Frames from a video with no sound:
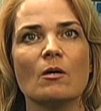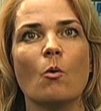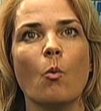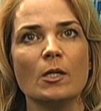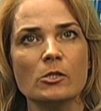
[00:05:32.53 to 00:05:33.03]

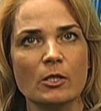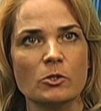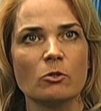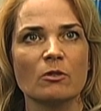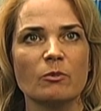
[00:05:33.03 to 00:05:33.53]
One
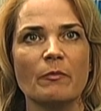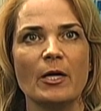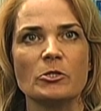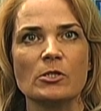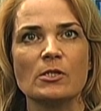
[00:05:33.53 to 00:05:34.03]
such group of
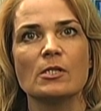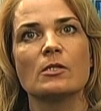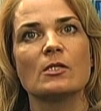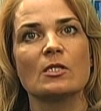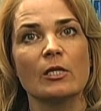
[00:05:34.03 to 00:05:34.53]
patients is
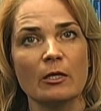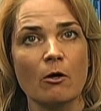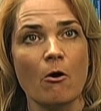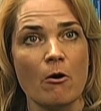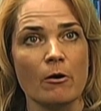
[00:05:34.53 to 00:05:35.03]
the SLICC
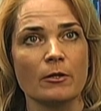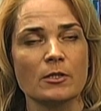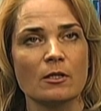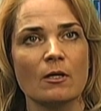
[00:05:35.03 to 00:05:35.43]
cohort.